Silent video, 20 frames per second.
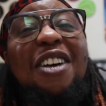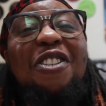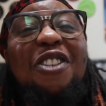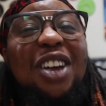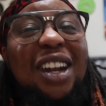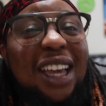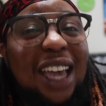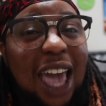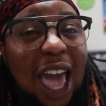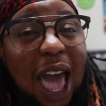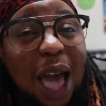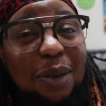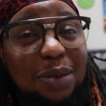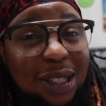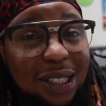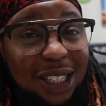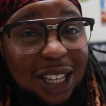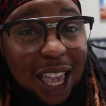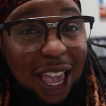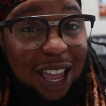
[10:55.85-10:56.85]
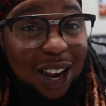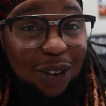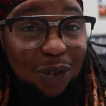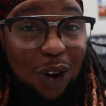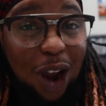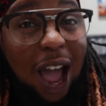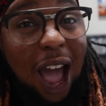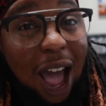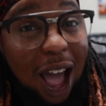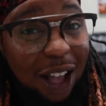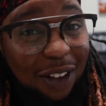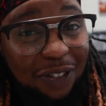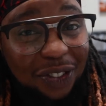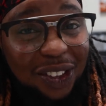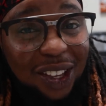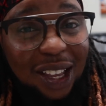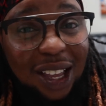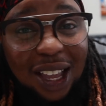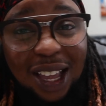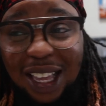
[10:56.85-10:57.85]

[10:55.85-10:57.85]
for the cops to have arrived.